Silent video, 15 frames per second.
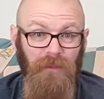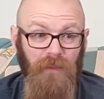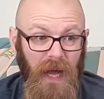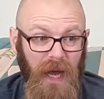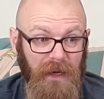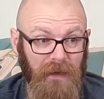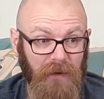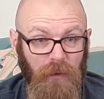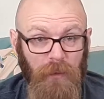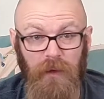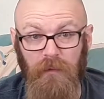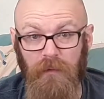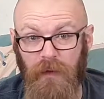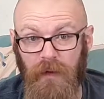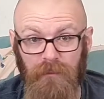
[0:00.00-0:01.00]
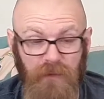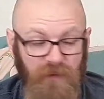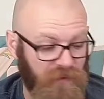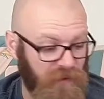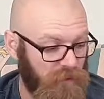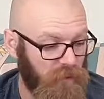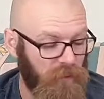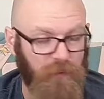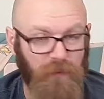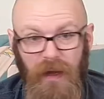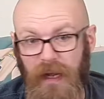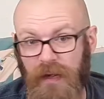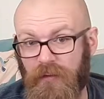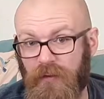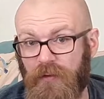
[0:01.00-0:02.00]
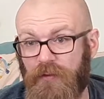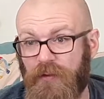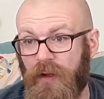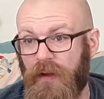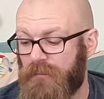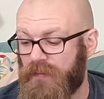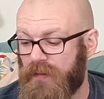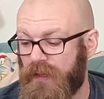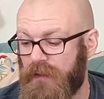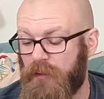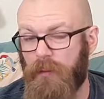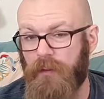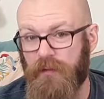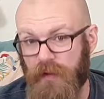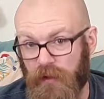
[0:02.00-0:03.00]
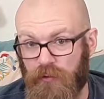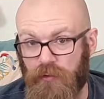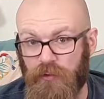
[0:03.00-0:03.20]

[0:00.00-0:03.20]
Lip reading: add a little bit of subtle flavors, a little bit of extra